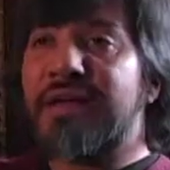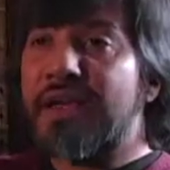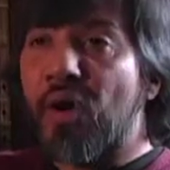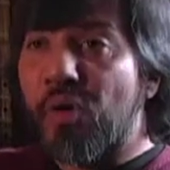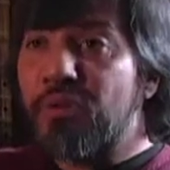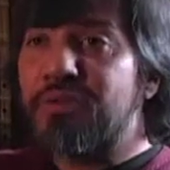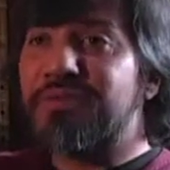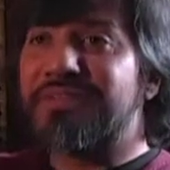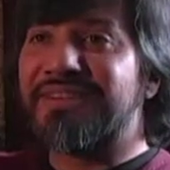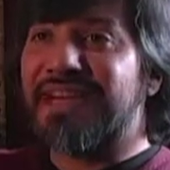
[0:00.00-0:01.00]
my
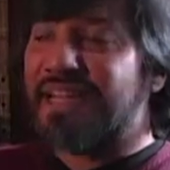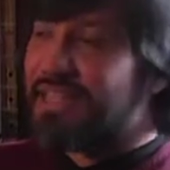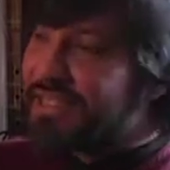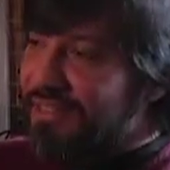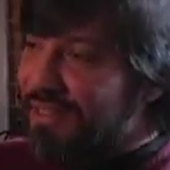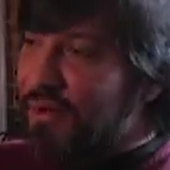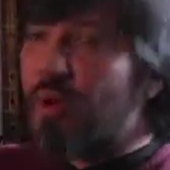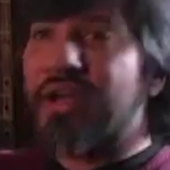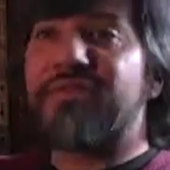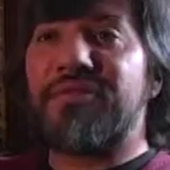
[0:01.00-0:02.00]
own way of